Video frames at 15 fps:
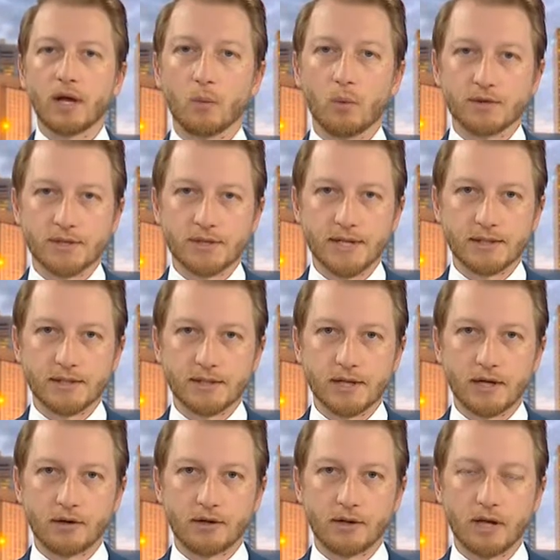wasn't
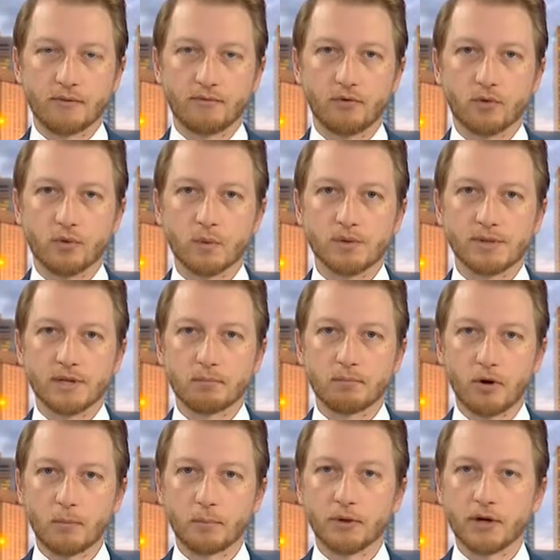necessary, therefore it was
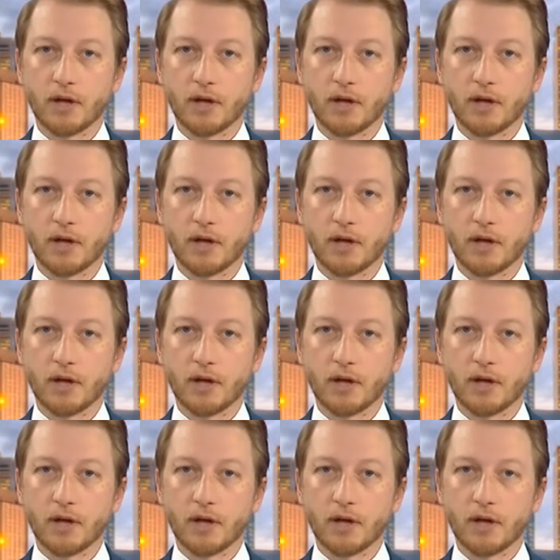inappropriate.